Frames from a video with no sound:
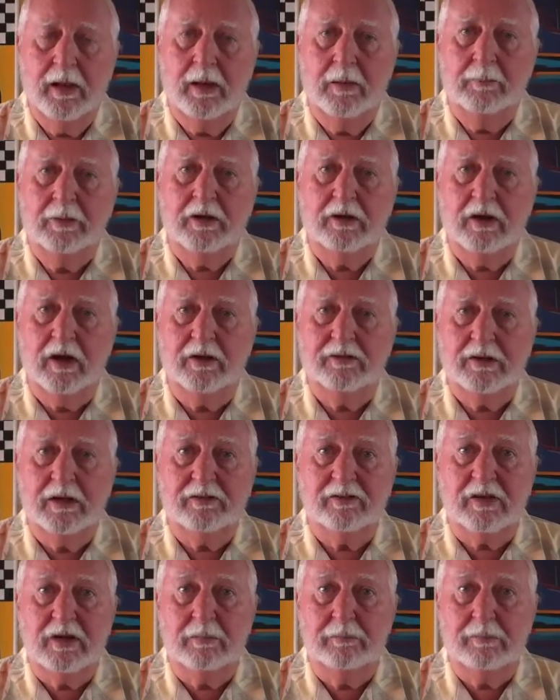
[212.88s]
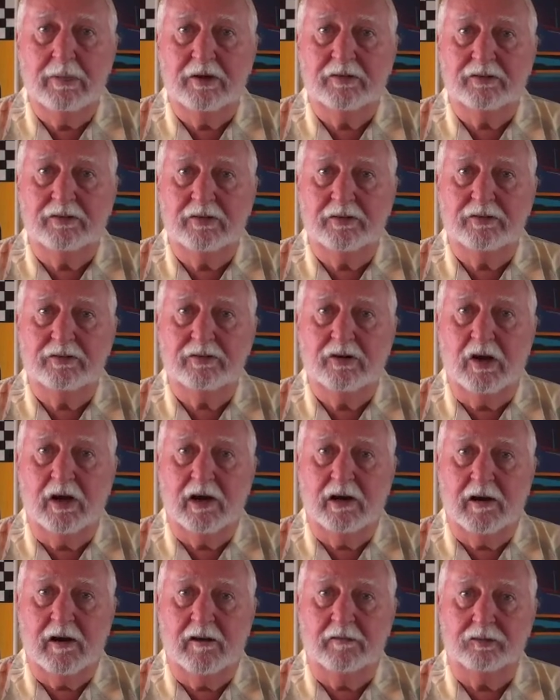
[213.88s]
Because it's Commissioner
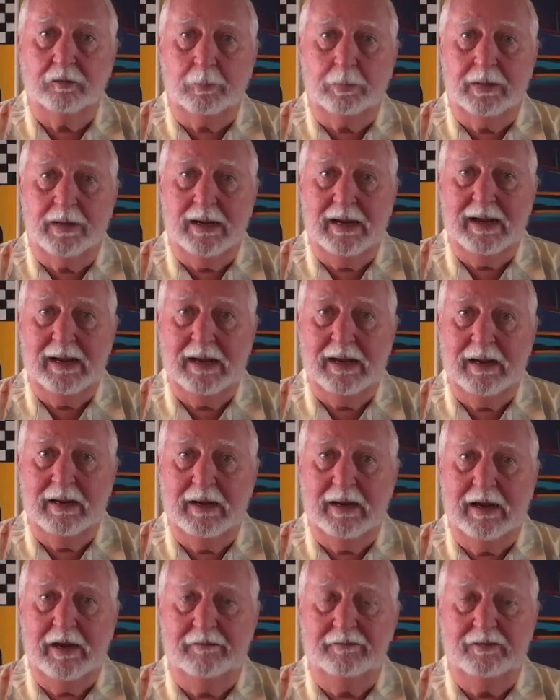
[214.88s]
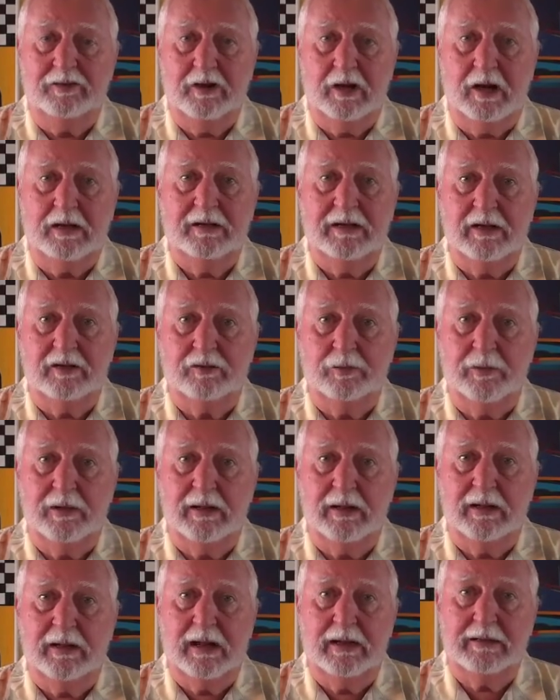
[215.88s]
Sarnoff's plan, if Dunn gets
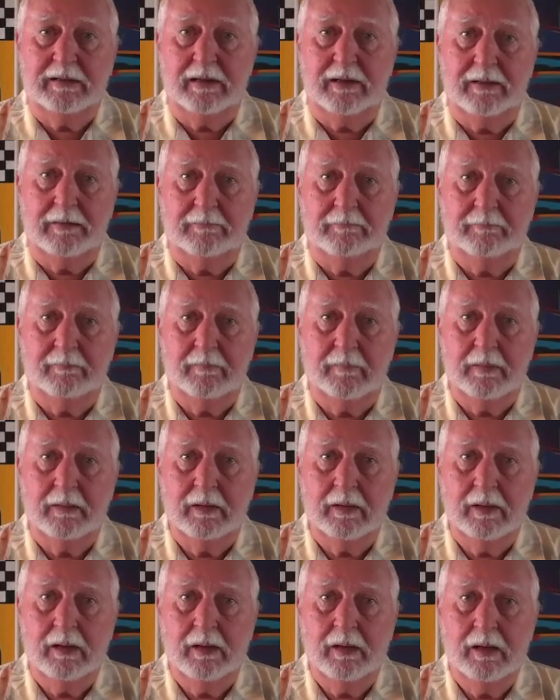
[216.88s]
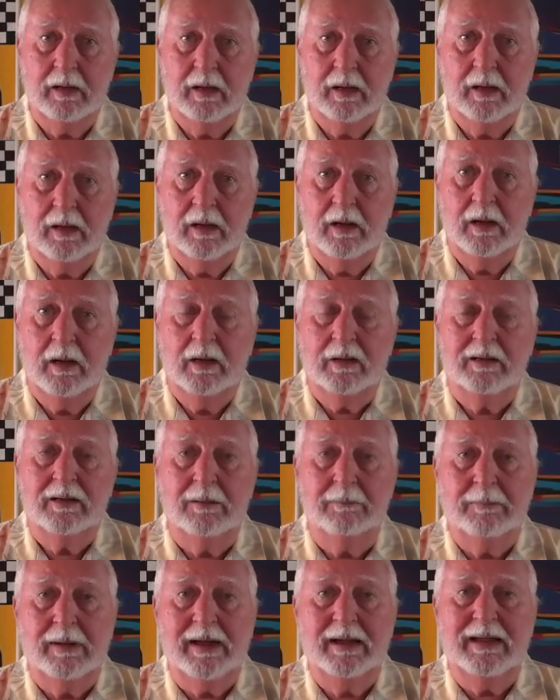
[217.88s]
reelected,
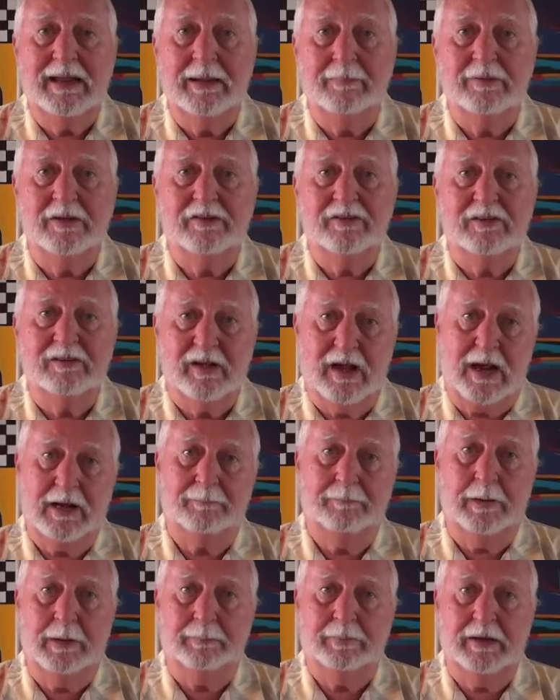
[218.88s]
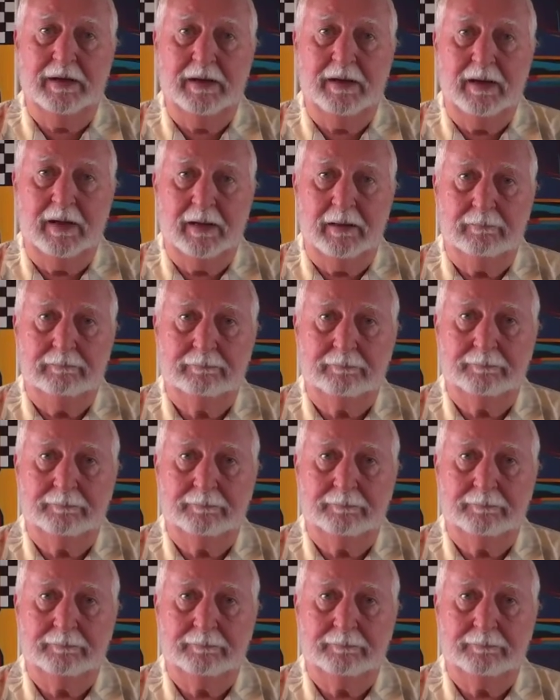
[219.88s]
to make him his sock puppet again.